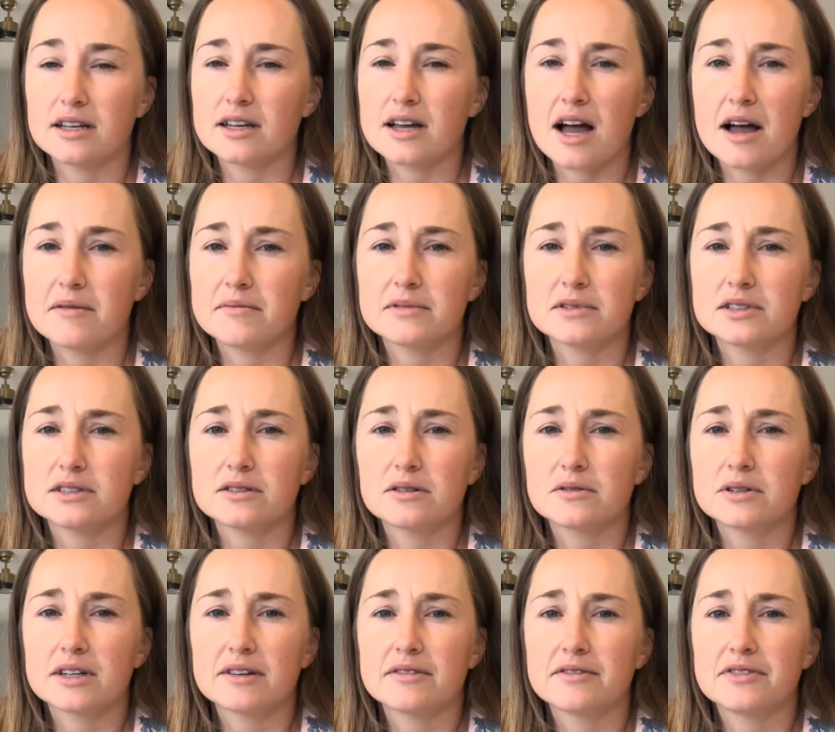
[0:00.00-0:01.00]
I
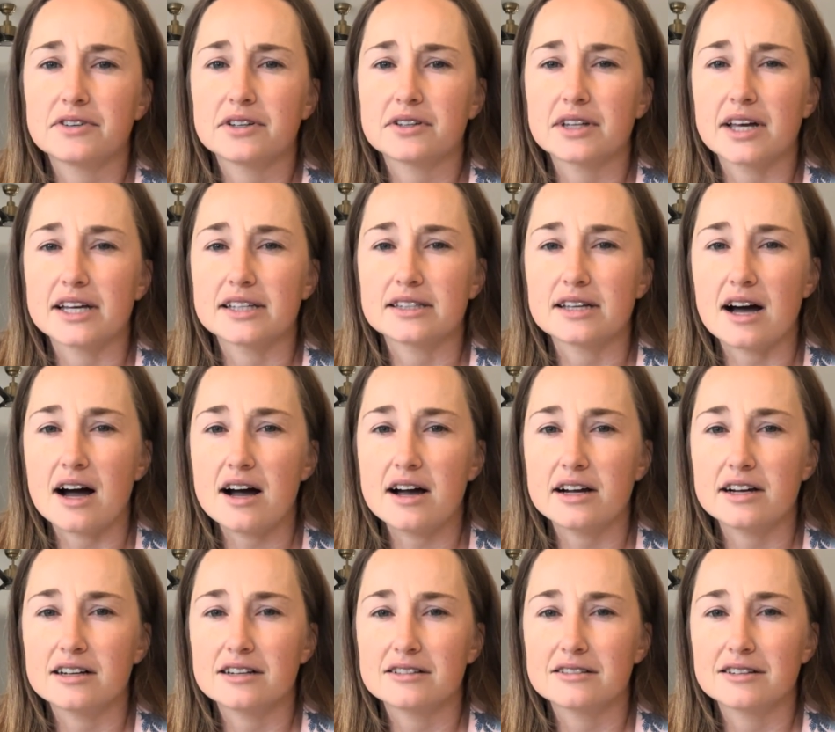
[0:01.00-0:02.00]
don't even feel that
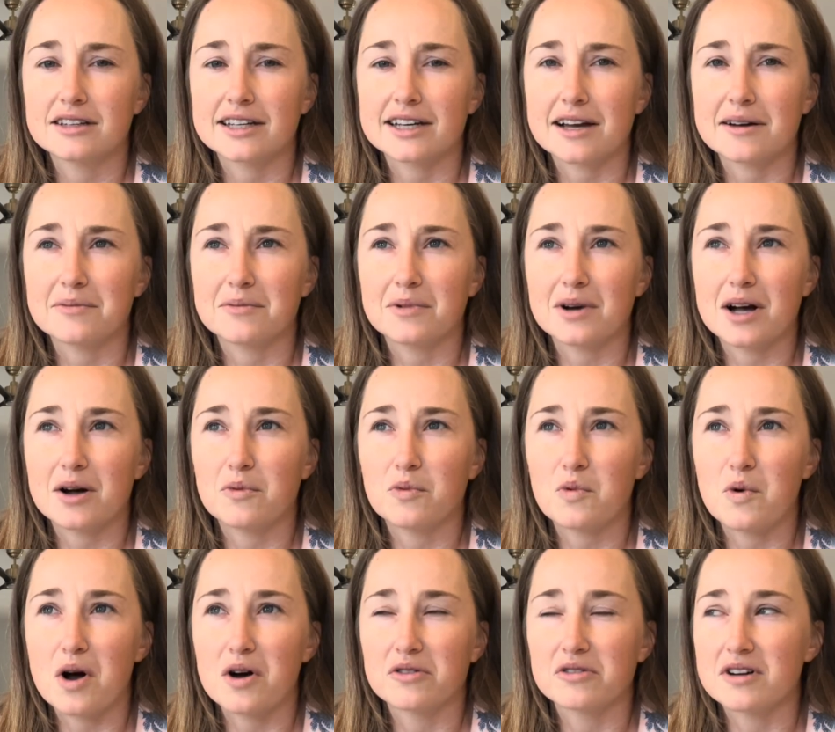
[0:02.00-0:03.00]
tired. Like
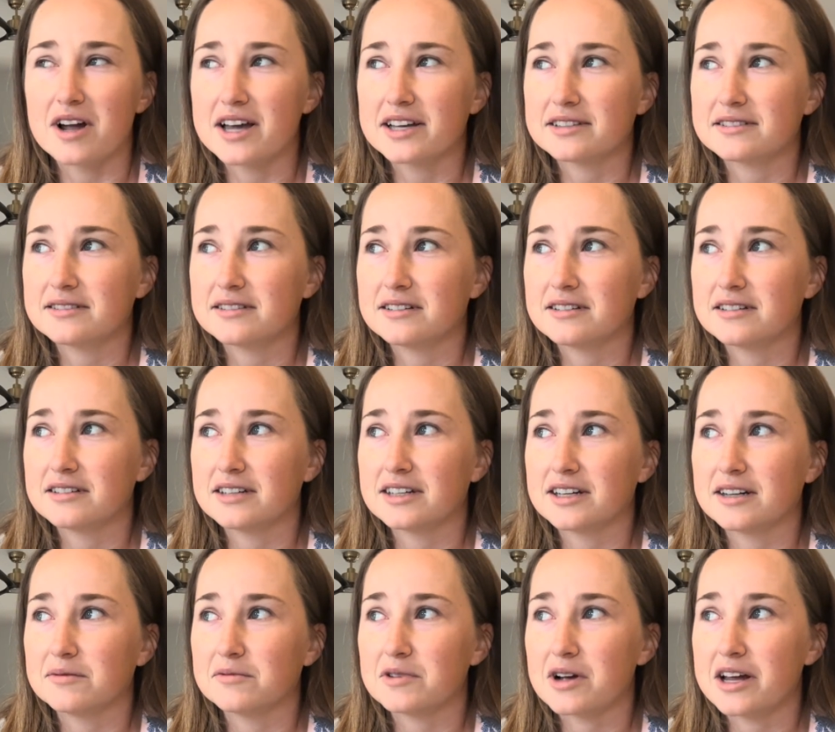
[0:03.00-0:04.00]
I'm well rested,
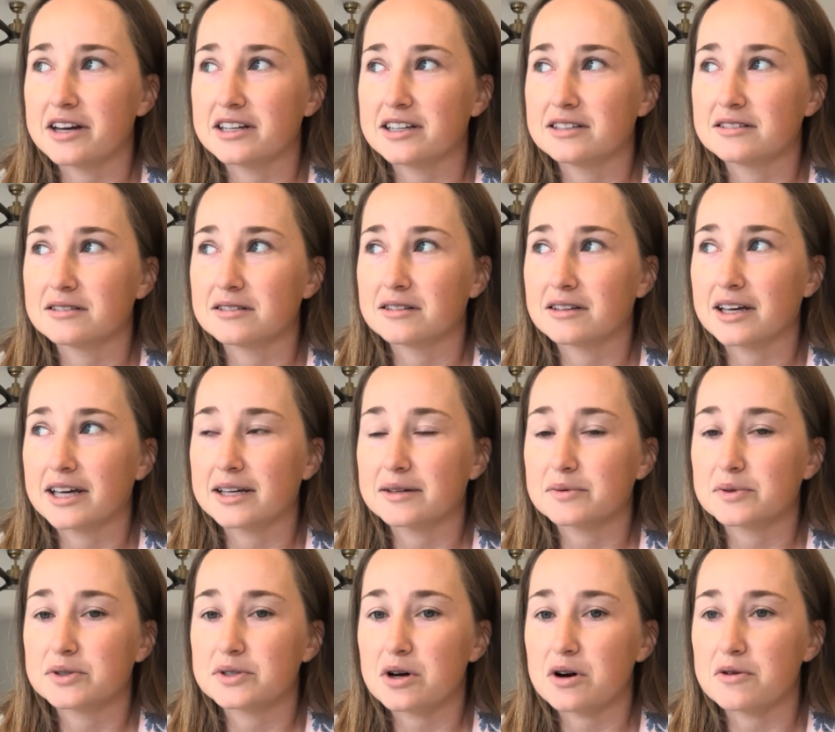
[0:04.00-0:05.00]
and I'm ready to
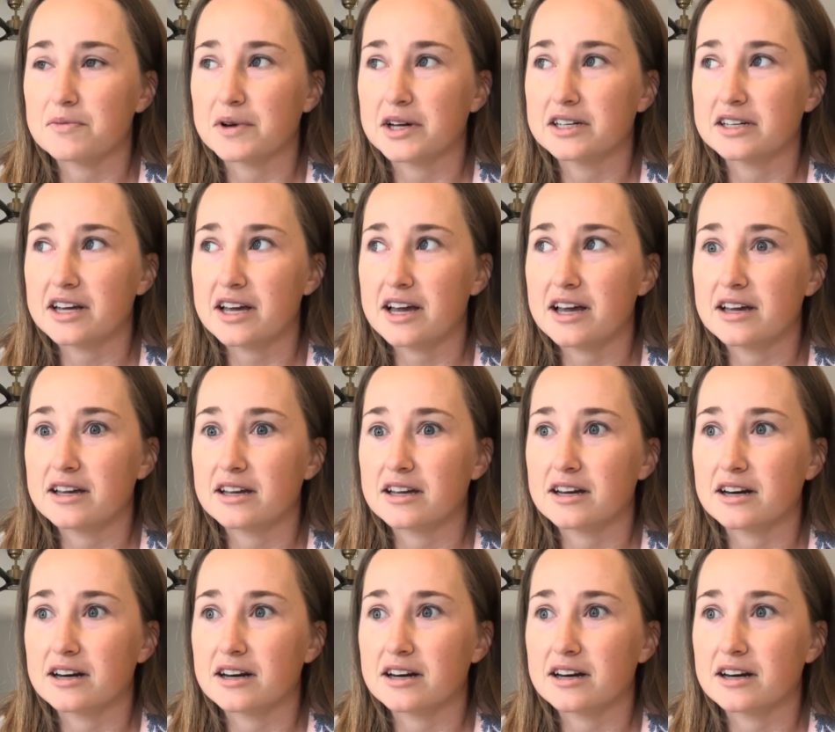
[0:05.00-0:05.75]
like start my day.